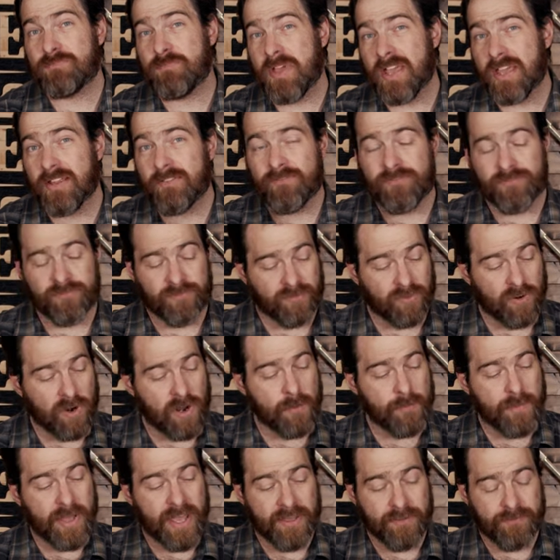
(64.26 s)
made
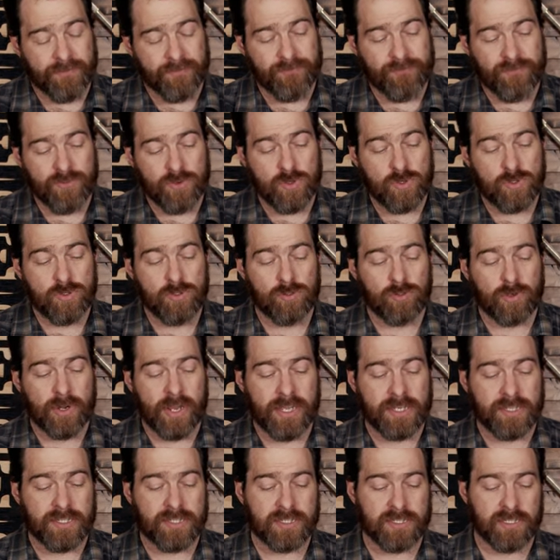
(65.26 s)
from a food
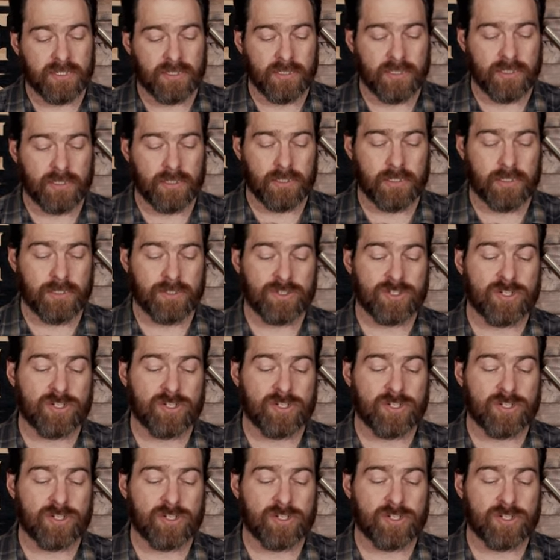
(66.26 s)
grade silicone,